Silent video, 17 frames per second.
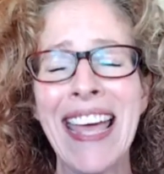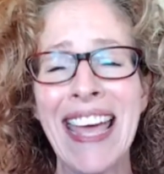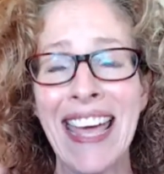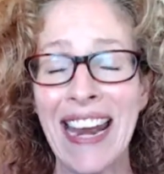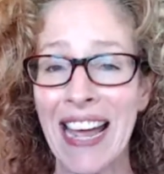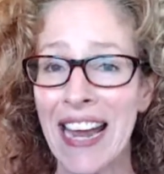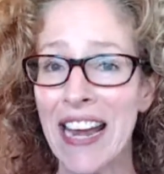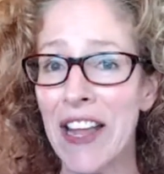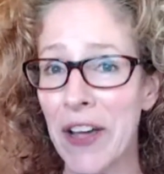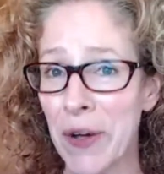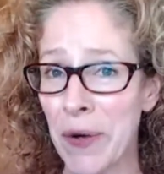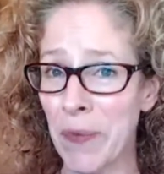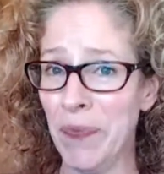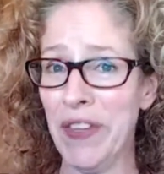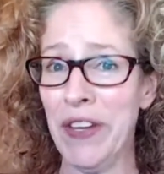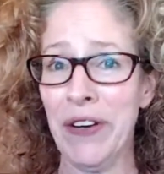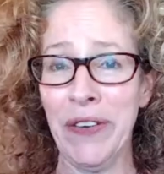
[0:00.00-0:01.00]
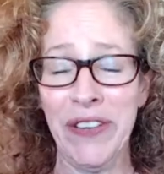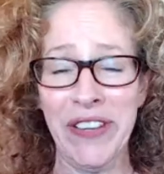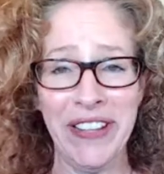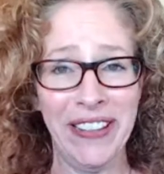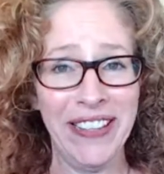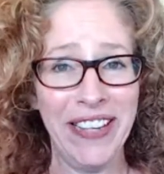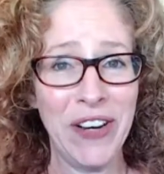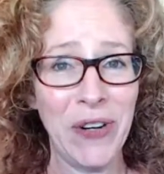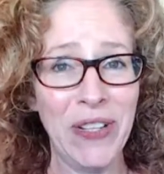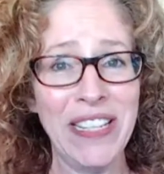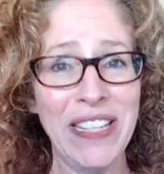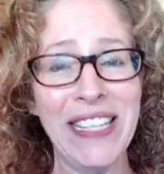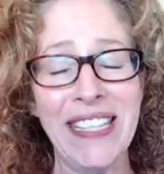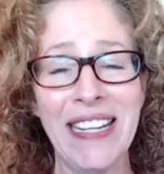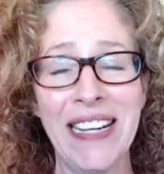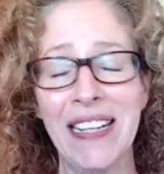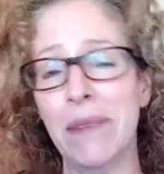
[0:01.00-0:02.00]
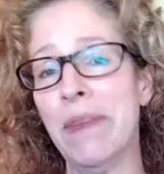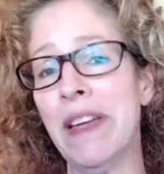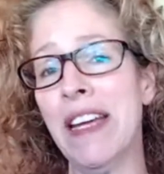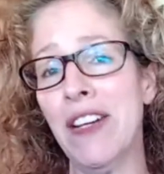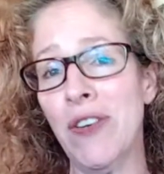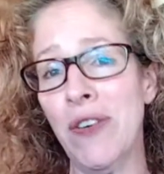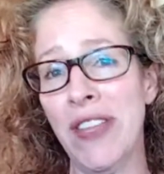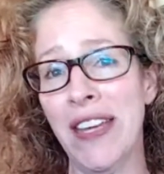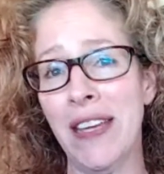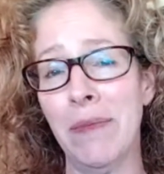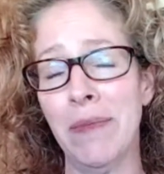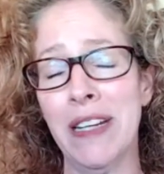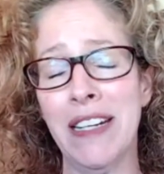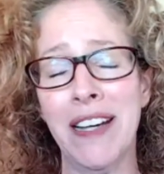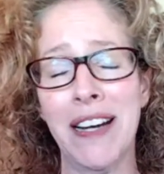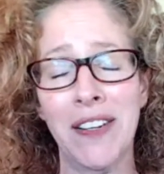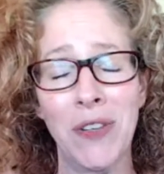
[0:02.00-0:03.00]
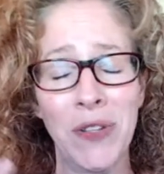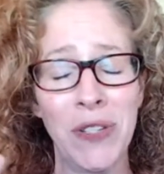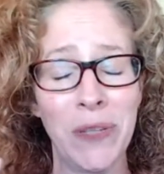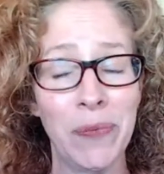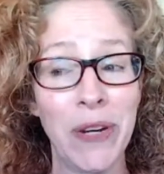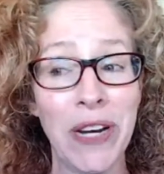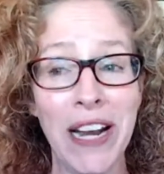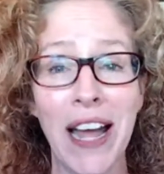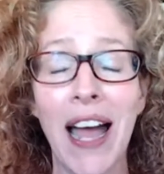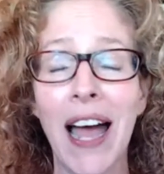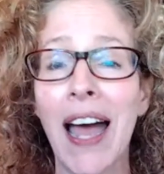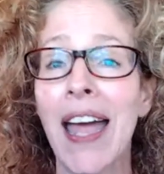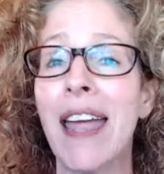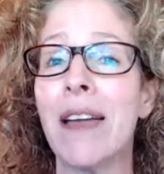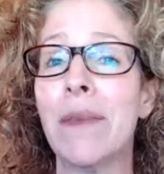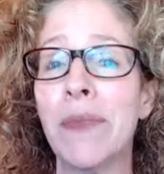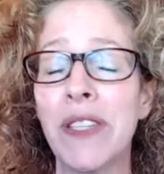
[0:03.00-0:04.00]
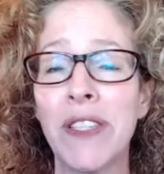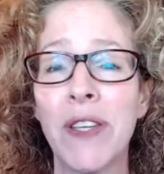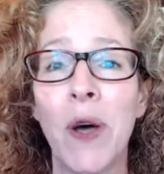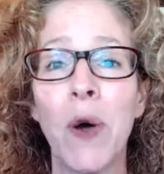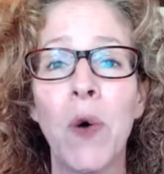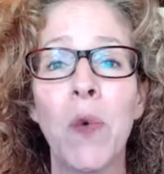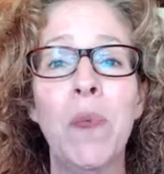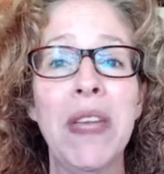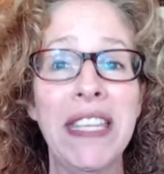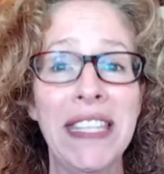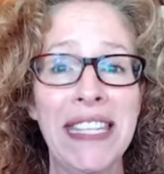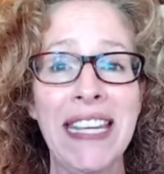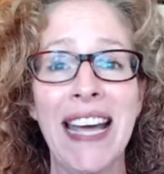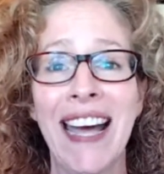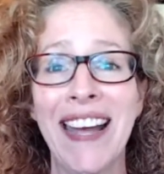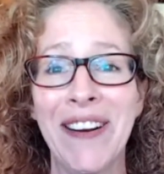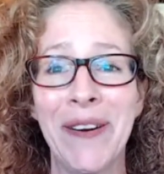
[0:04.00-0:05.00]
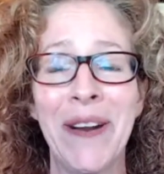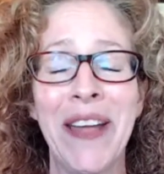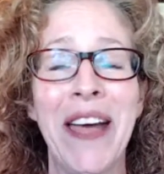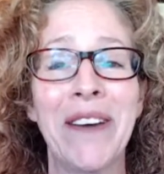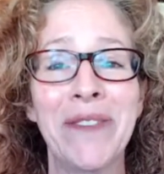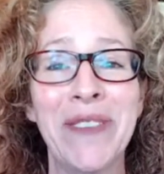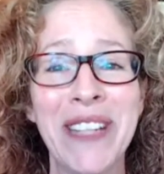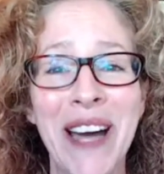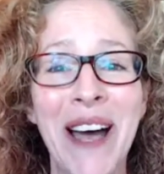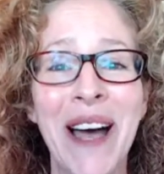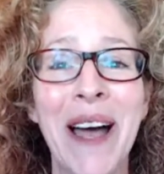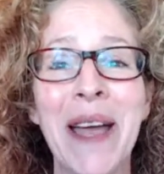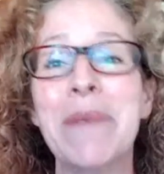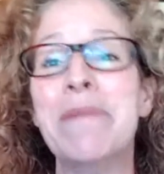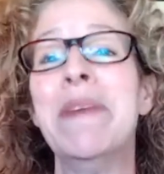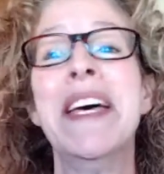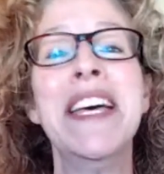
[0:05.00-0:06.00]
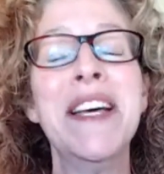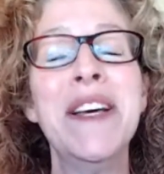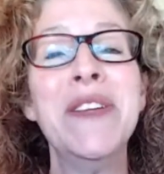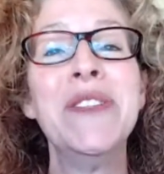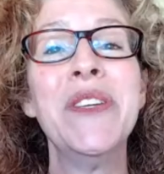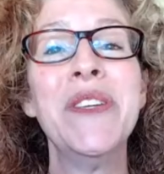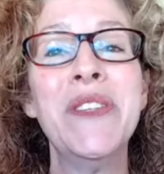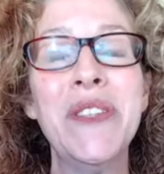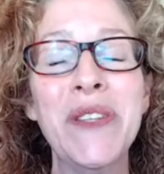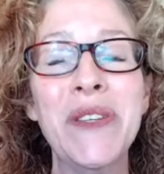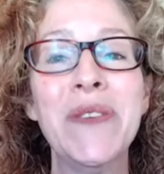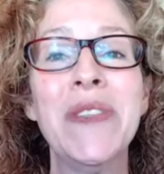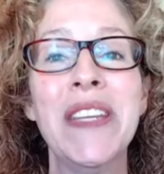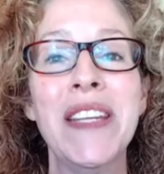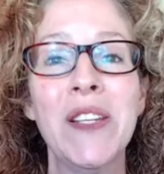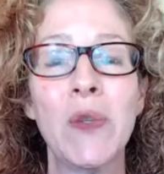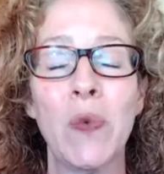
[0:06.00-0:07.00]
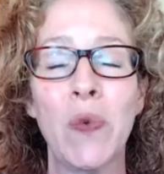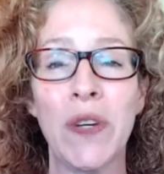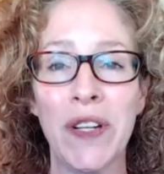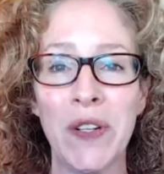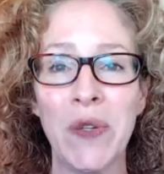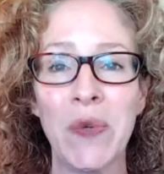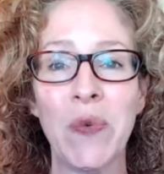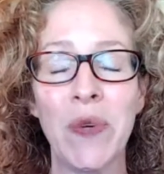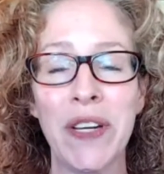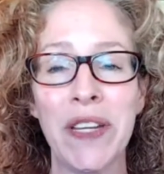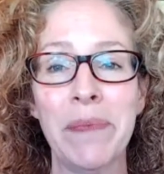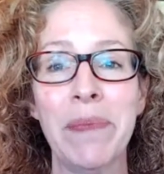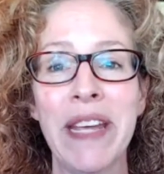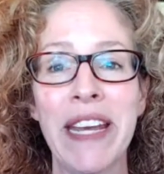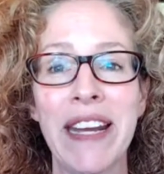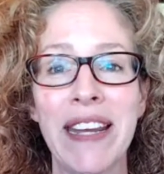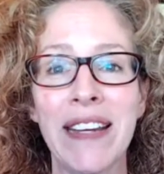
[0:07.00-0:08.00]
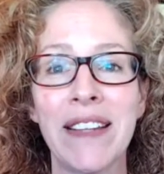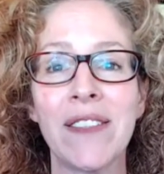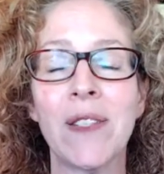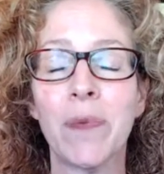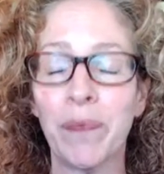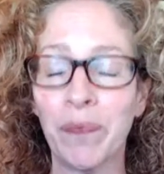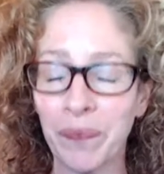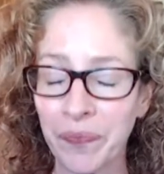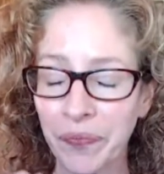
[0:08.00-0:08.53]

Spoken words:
And I know you're listening to me and you're thinking, but Dr. Sabrina, I am so busy. I don't have time to do these one-to-one meetings.